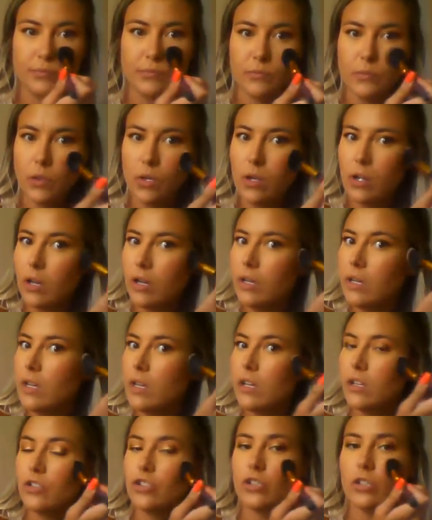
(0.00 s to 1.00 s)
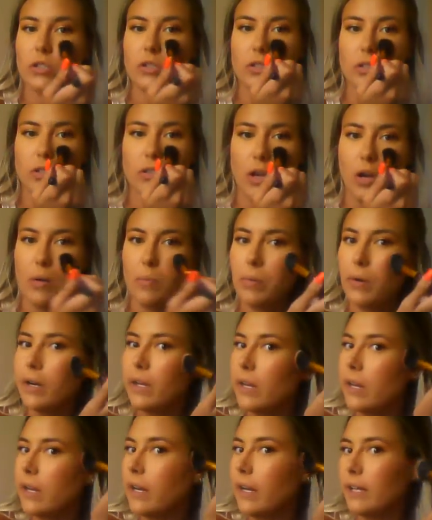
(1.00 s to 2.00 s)
Oh, it's just so
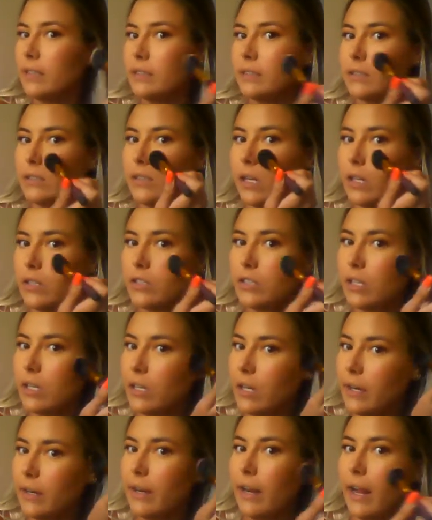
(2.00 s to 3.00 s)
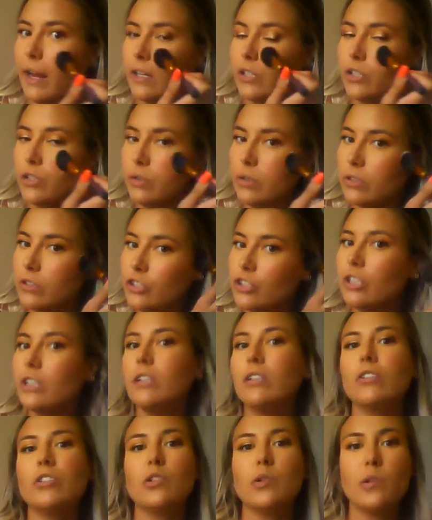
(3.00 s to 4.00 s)
pretty. It has such like a natural sheen
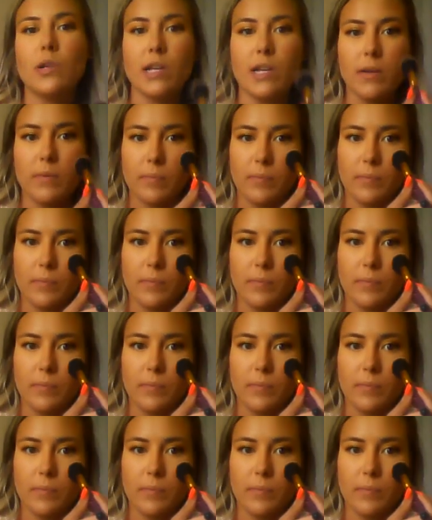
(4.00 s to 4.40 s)
to it,